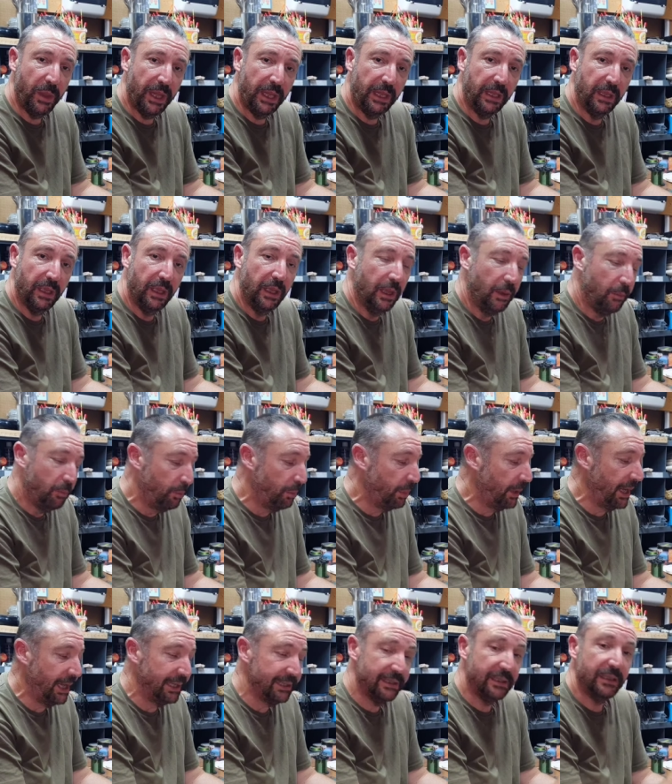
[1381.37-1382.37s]
whipping,
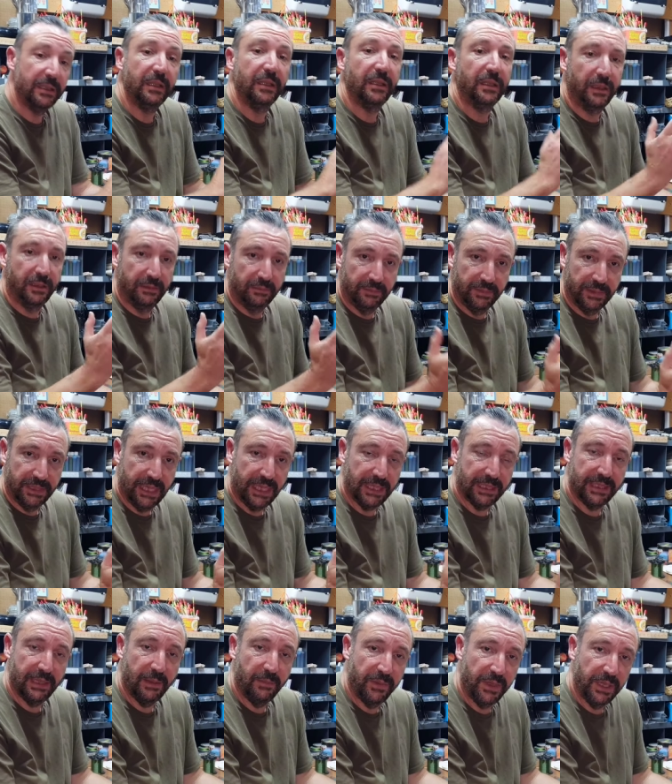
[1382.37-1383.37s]
but
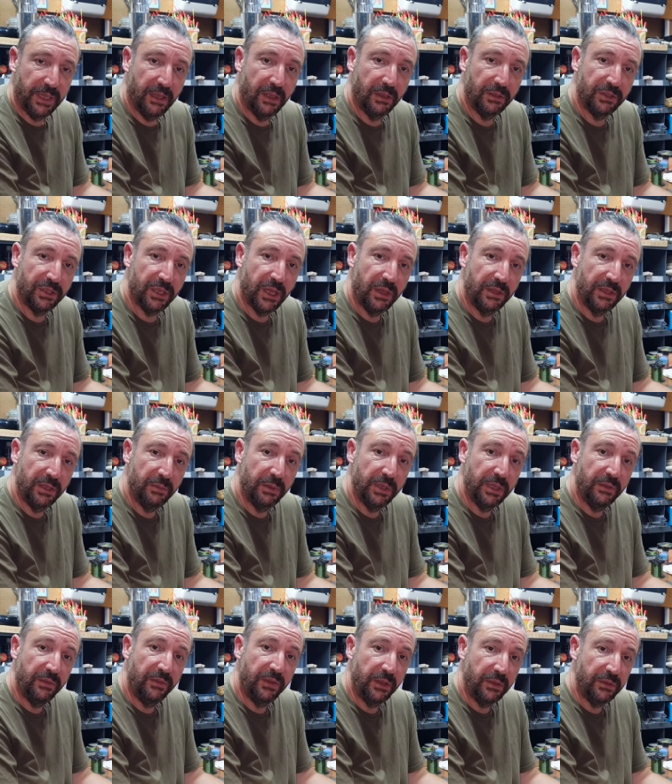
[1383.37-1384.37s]
that's something I'll show
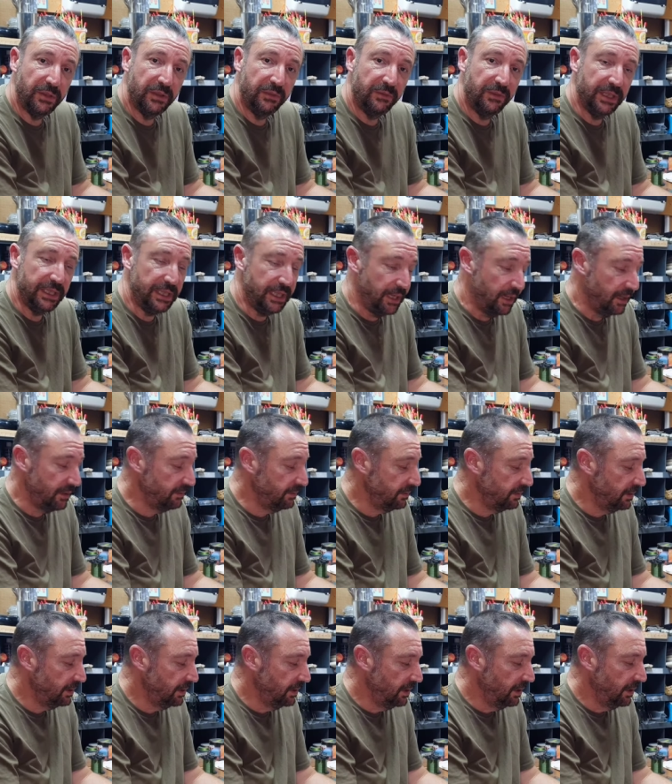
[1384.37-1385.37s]
you in a future
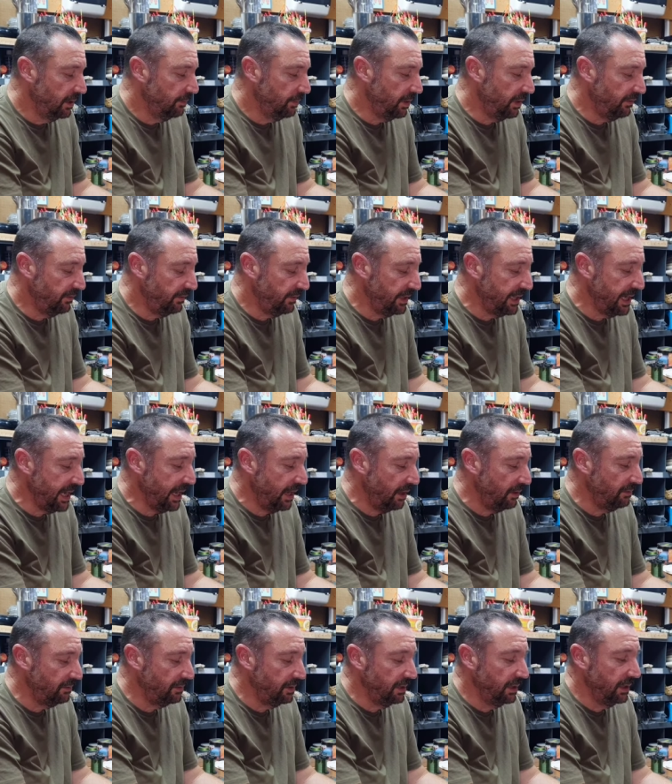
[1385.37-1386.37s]
video. But for
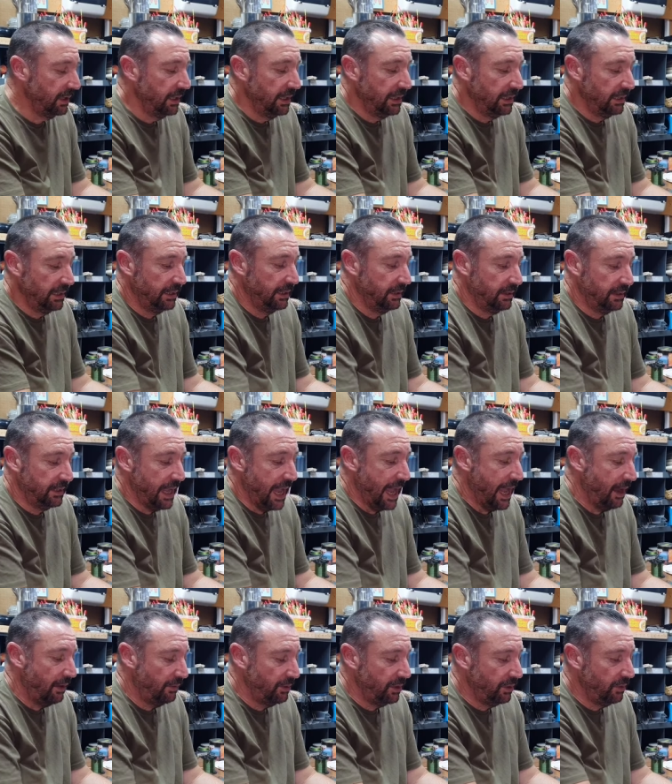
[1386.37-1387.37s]
now,
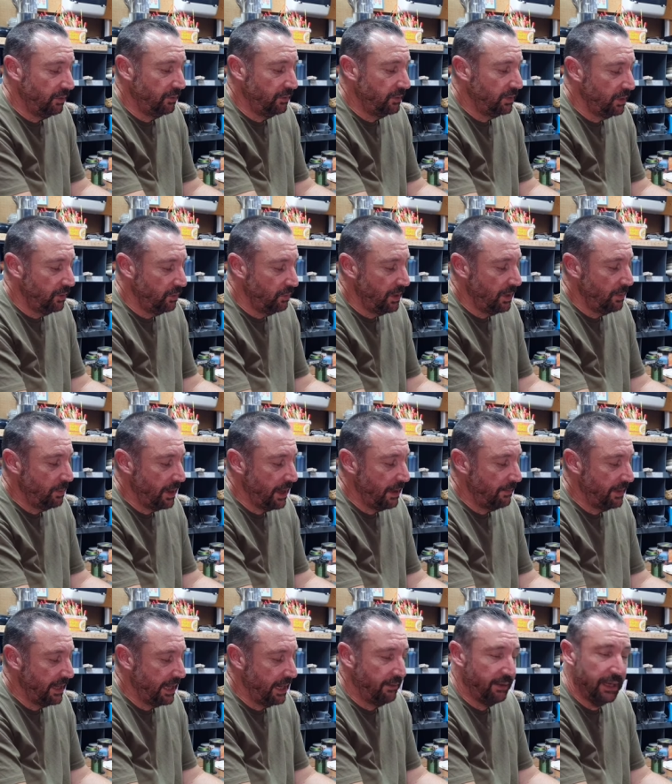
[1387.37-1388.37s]
how you you whip
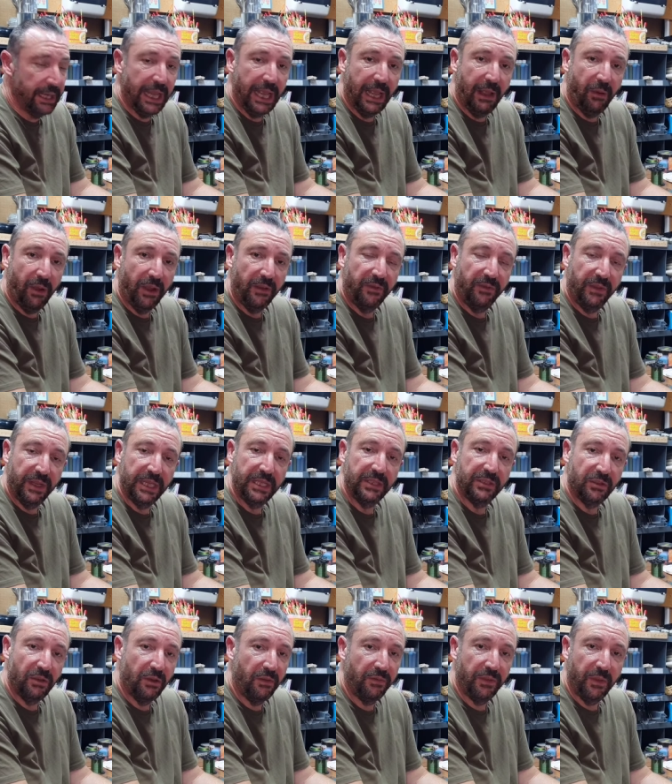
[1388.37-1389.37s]
up there and how I
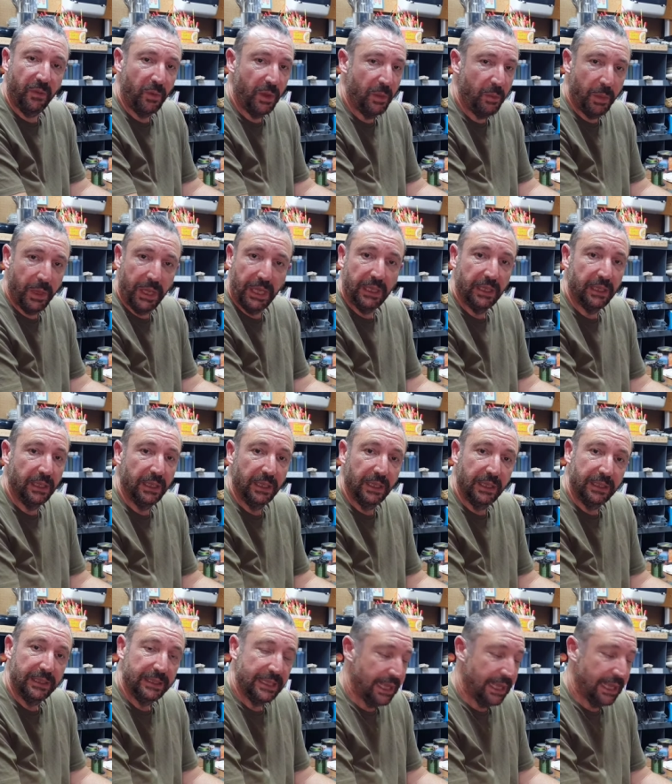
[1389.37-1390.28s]
finished off the whipping,